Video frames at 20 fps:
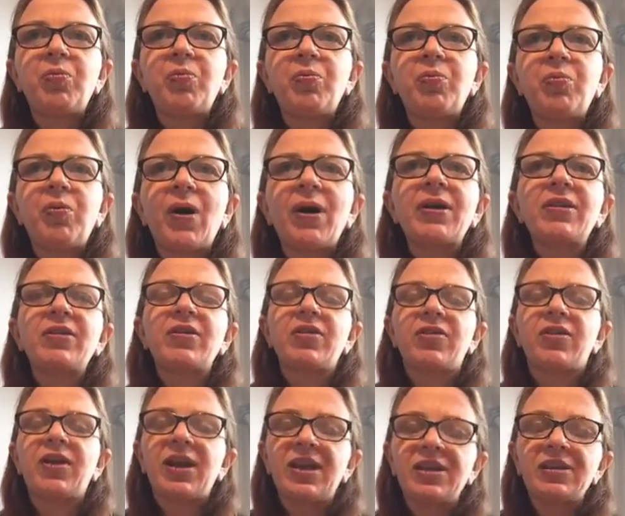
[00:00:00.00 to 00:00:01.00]
one of the
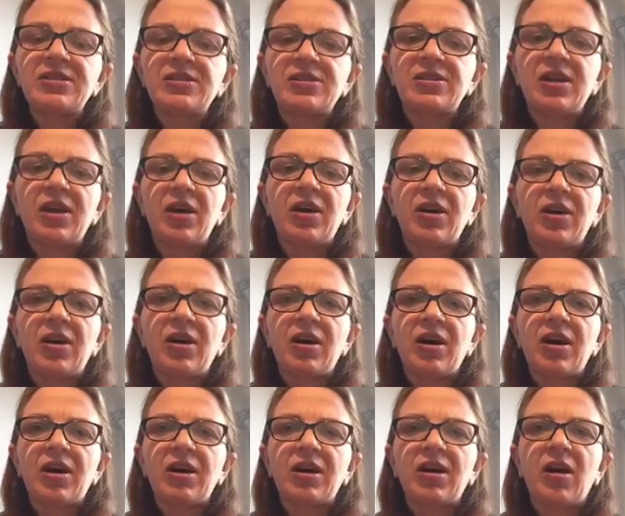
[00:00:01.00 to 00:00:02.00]
things that
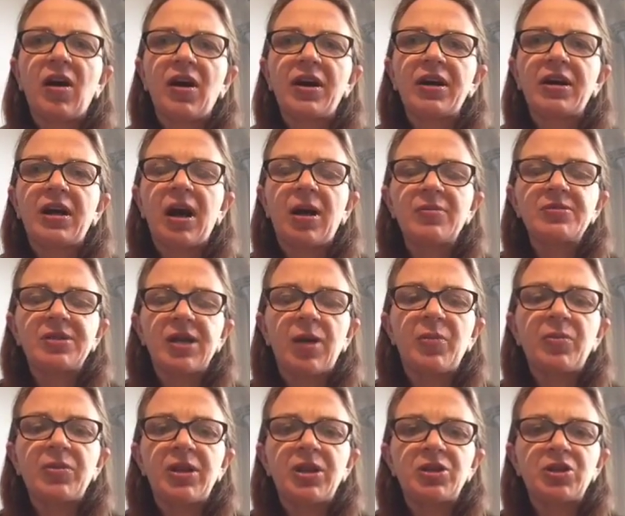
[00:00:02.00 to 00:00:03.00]
kind of comes up
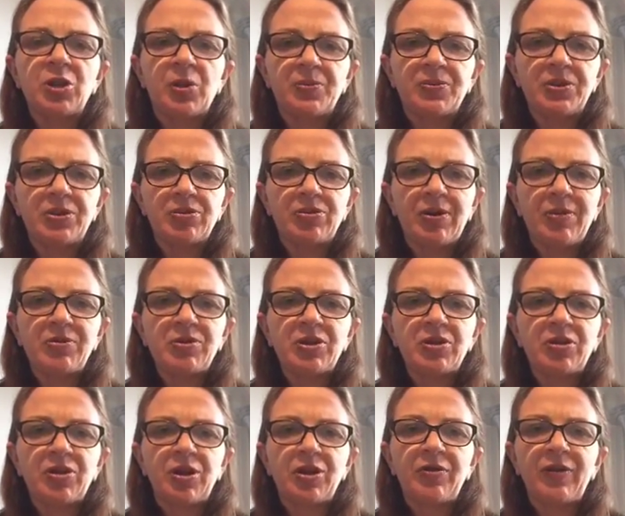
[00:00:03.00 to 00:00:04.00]
within job
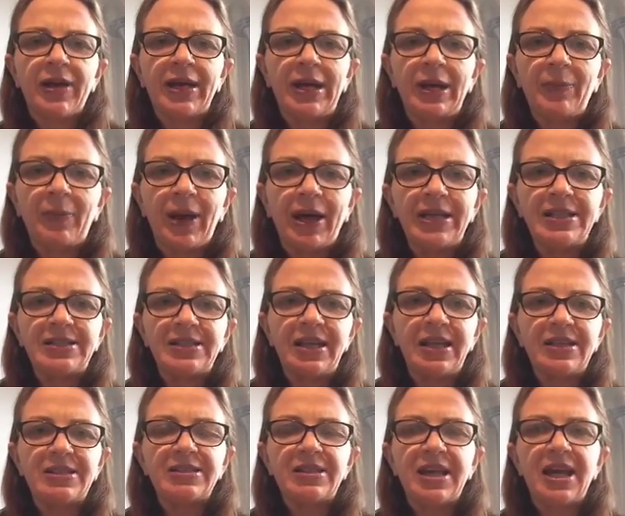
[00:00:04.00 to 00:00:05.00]
descriptions on a regular
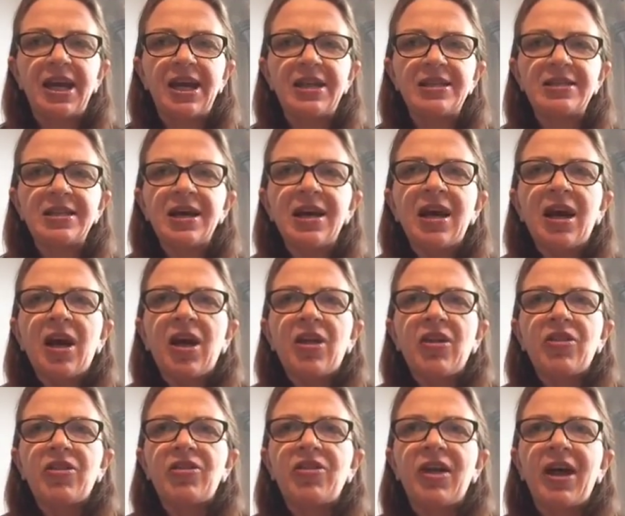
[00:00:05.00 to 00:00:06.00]
basis is
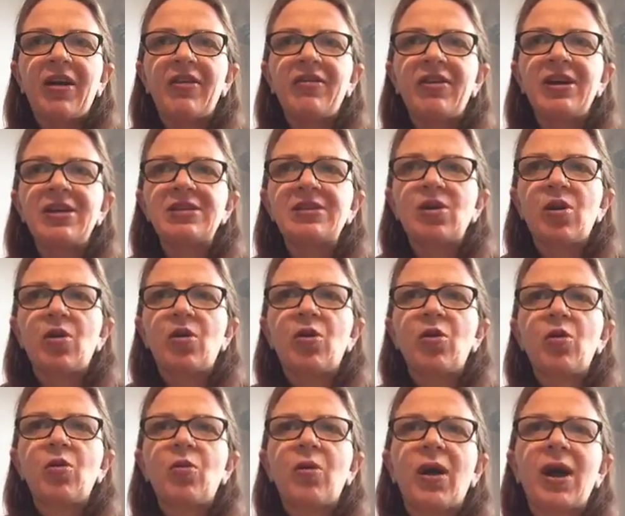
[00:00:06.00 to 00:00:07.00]
there is
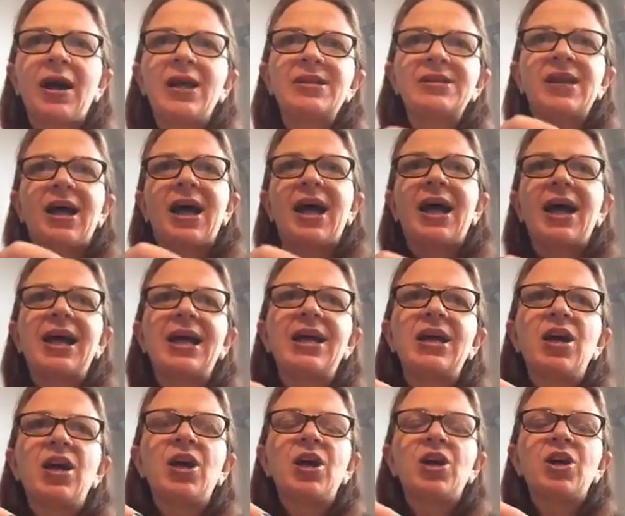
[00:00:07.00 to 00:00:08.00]
always a
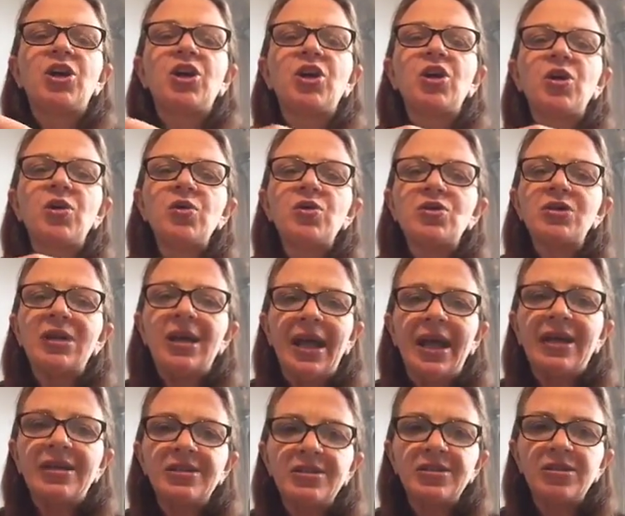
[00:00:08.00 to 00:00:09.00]
huge
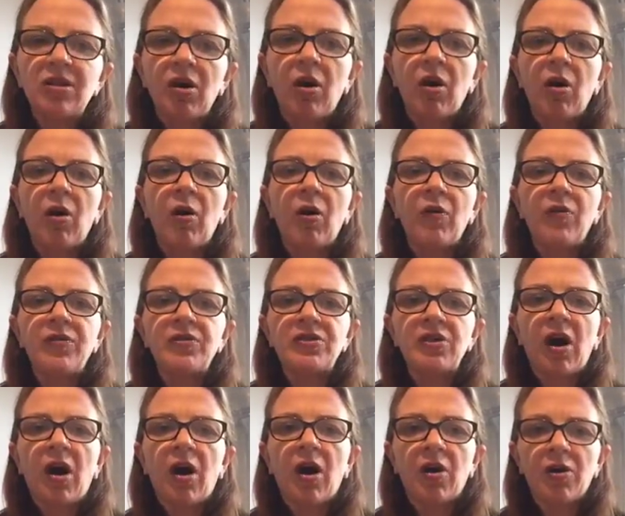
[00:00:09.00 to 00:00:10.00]
list of
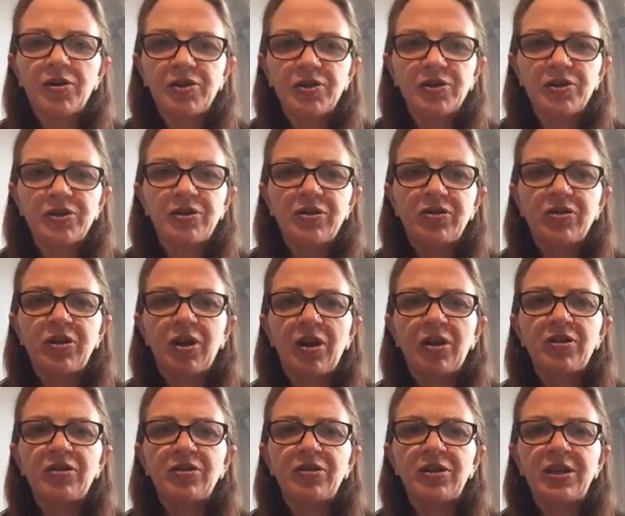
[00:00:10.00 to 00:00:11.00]
tasks
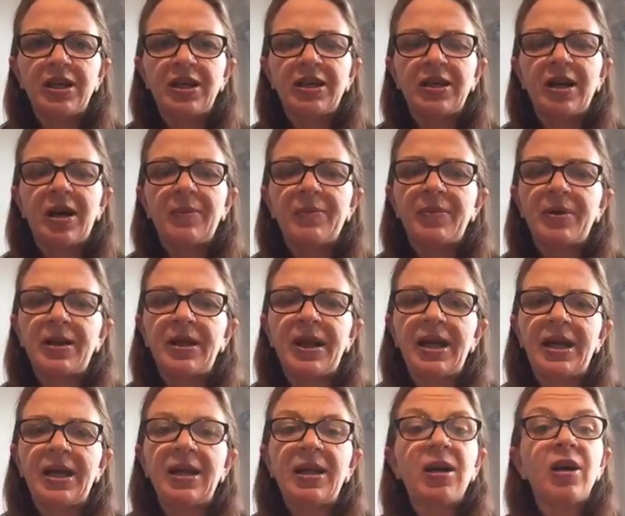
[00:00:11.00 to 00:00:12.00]
that the
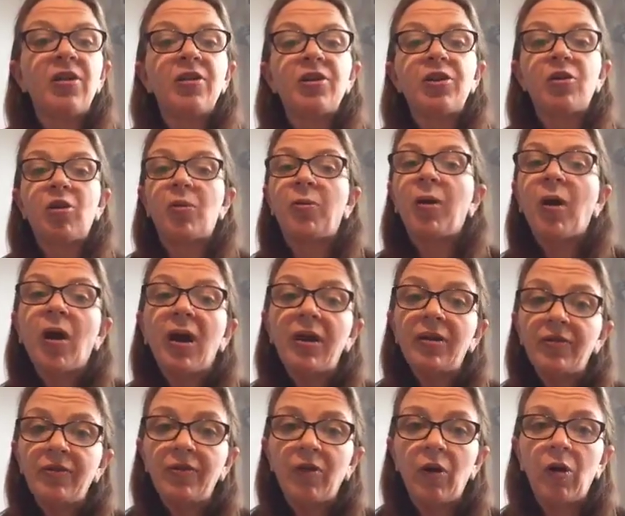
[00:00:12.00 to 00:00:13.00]
company that you're
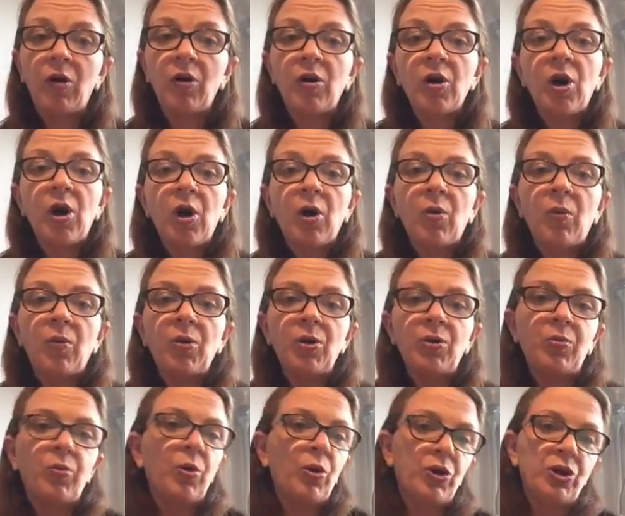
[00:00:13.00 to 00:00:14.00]
applying for would
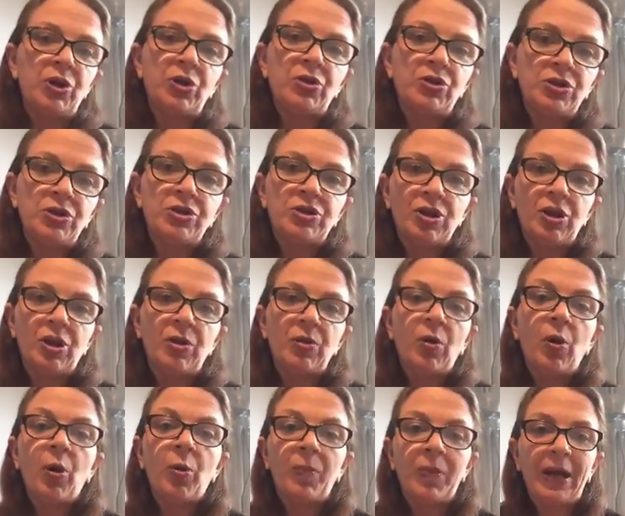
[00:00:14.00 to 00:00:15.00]
want you to do
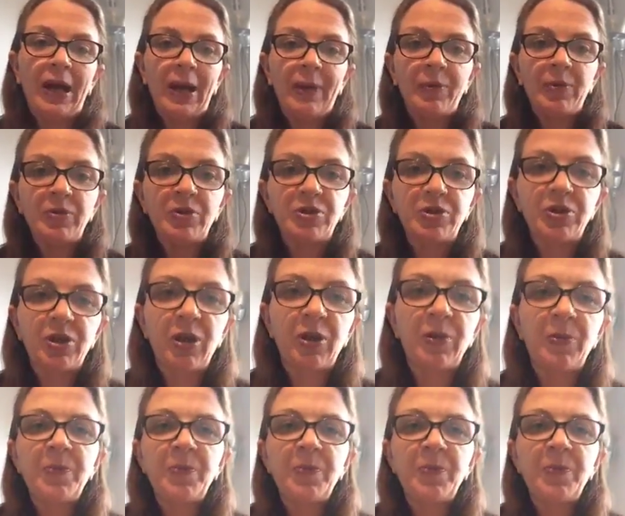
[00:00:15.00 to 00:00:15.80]
or be able to do.